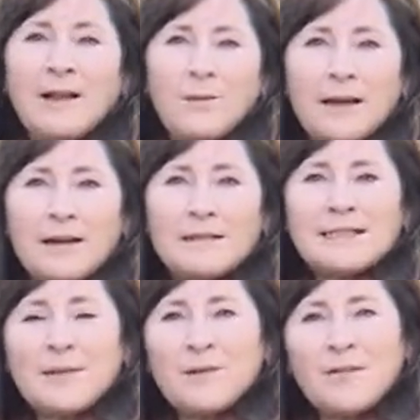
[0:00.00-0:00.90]
where
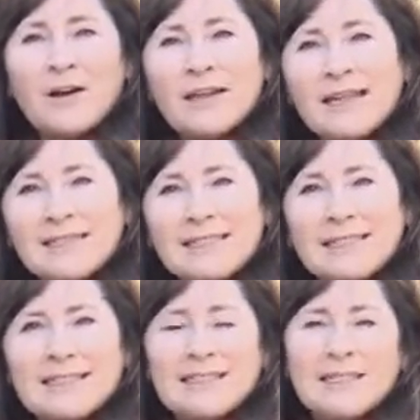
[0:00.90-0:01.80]
some of our kids
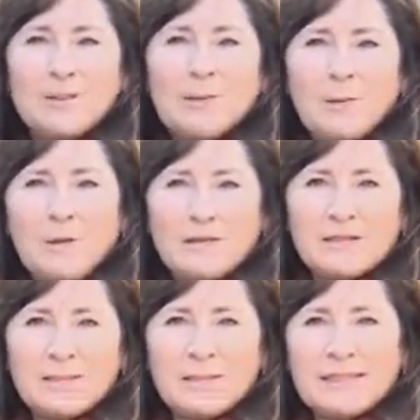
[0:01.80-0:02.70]
can see their big
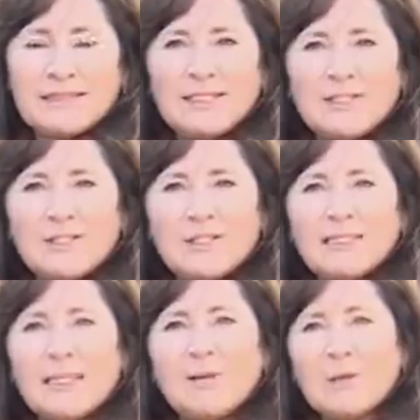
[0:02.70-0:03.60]
brothers and big
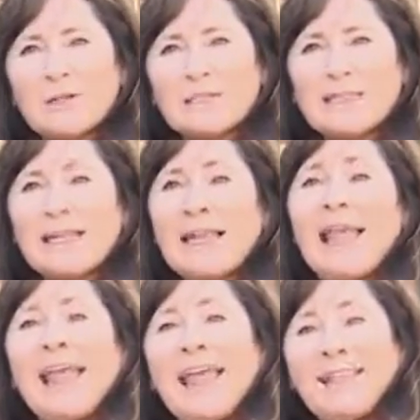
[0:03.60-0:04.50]
sisters in person
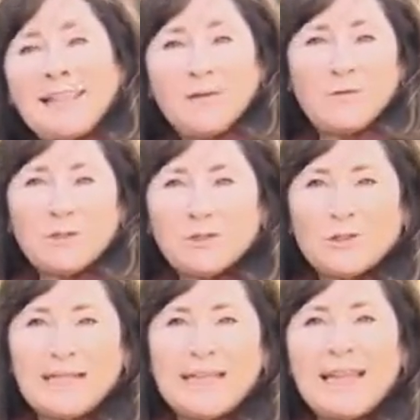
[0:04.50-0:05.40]
and then
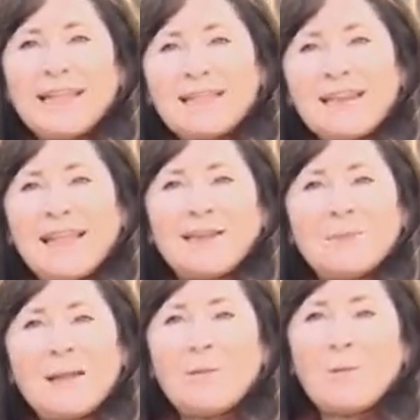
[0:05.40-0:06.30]
virtually and,
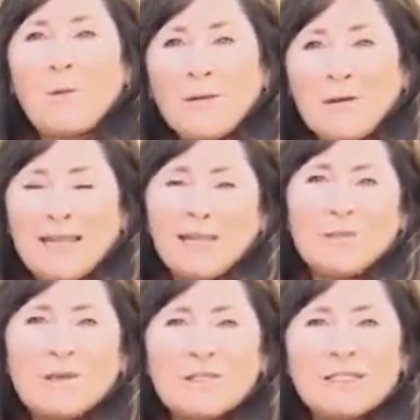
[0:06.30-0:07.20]
and maybe one week
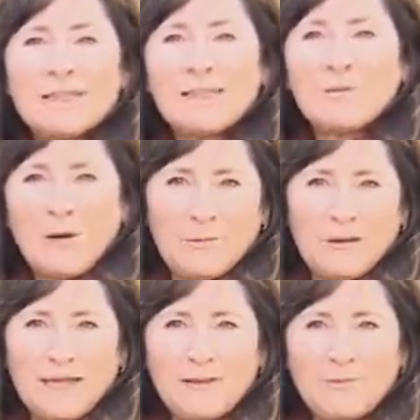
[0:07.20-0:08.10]
in person and one
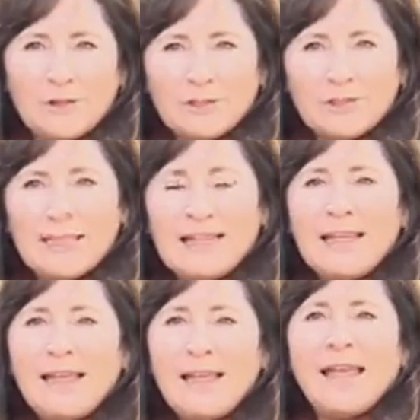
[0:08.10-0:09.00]
week
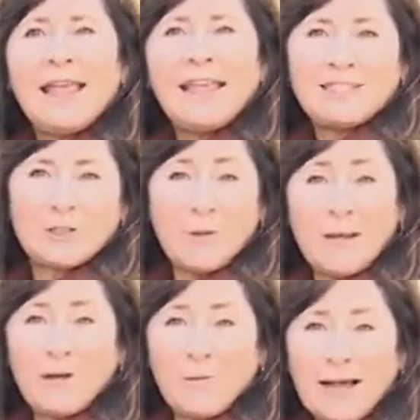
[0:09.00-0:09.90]
virtually. It's
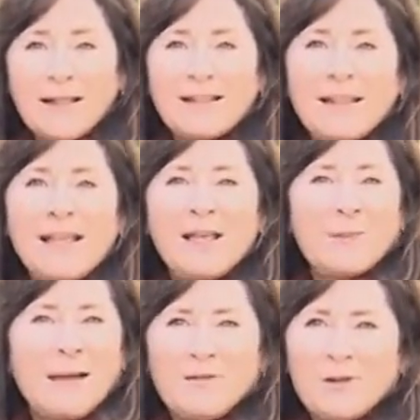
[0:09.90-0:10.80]
going well.
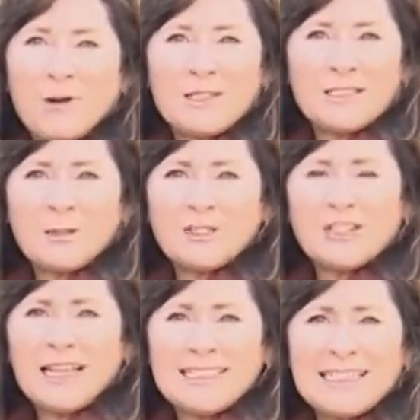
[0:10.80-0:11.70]
But of course,
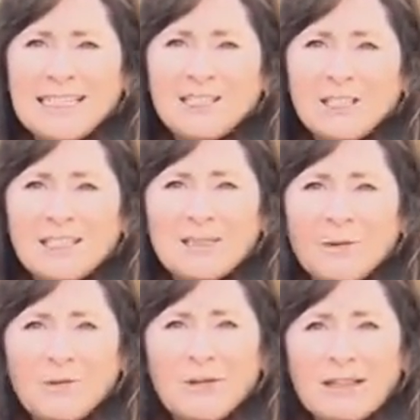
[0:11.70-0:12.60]
social isolation has
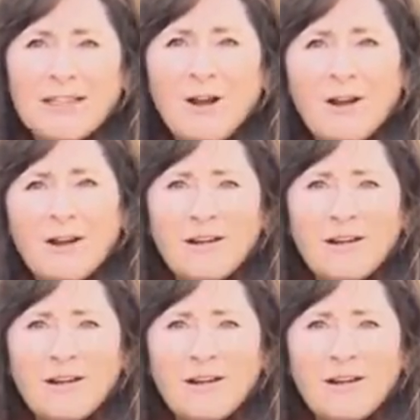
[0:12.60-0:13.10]
been really hard